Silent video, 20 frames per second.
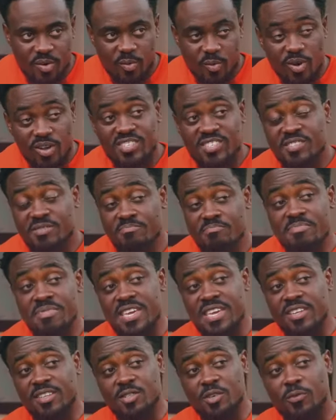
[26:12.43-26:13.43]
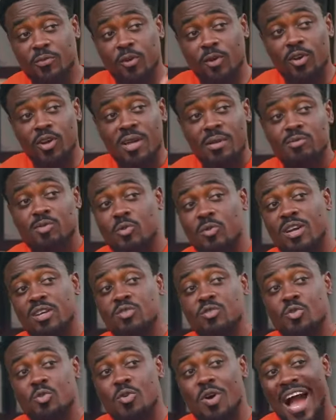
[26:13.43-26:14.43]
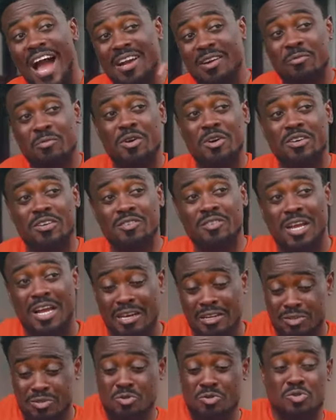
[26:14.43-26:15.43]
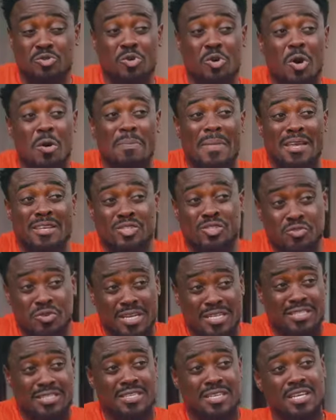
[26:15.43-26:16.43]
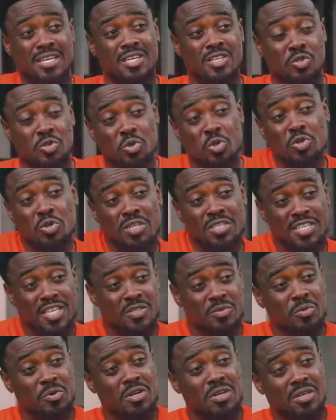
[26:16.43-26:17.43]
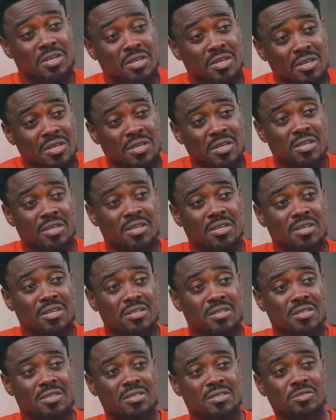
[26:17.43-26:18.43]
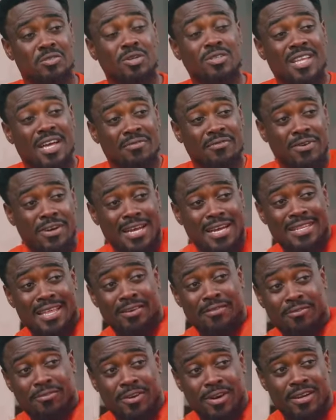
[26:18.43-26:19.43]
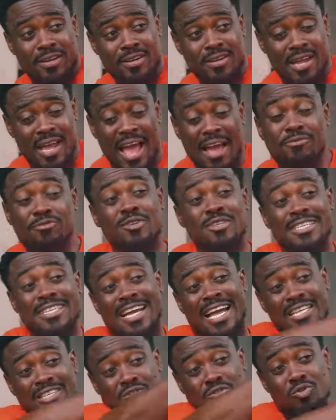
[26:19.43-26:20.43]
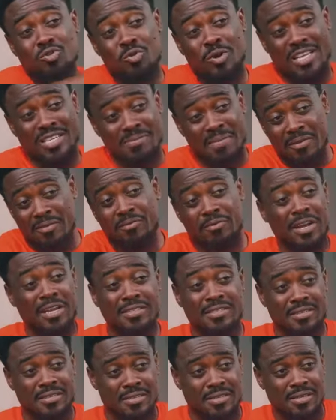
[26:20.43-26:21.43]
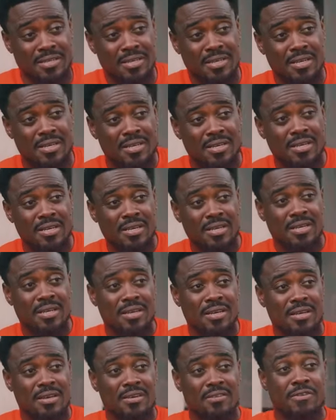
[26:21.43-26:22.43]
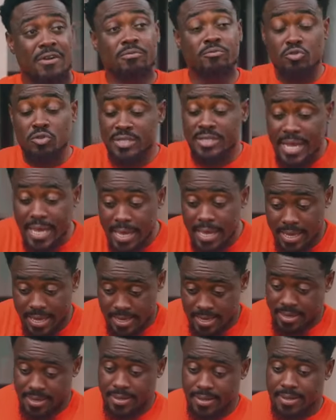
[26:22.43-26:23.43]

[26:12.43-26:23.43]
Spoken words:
wants me to follow him to go and do hard work. Use all my strength to do nonsense work. Don't that fire that friend. I have to decast you as my friend. From today,